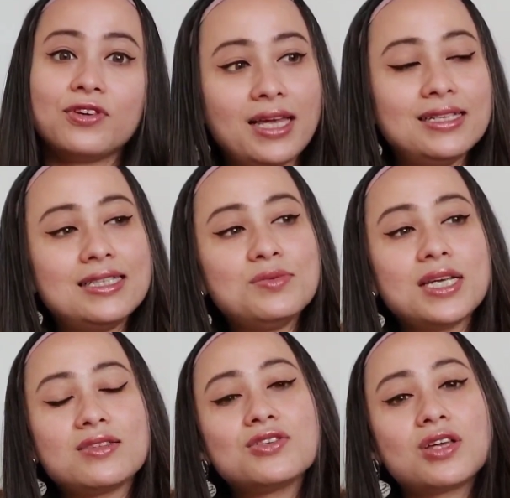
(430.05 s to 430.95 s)
And it seems
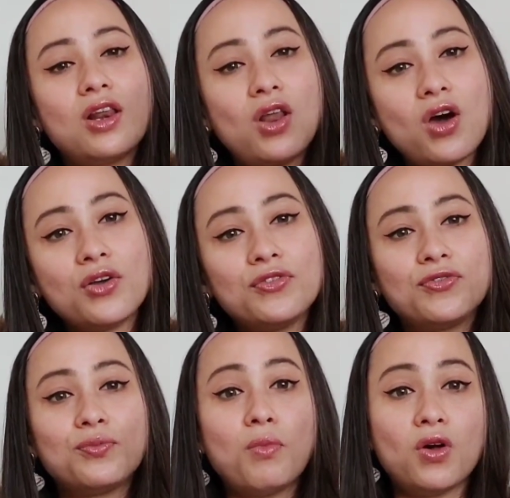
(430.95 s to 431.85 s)
like there's a lot of
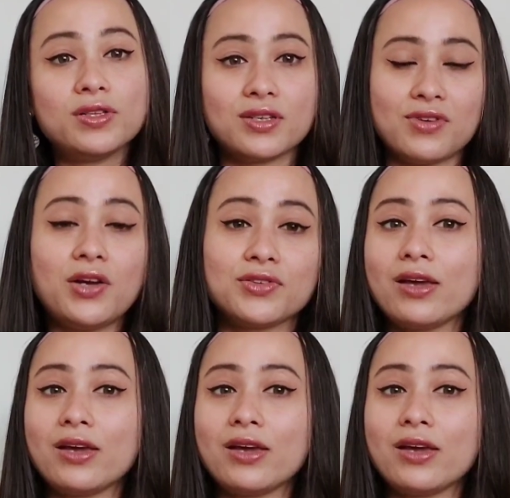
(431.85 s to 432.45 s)
malls around.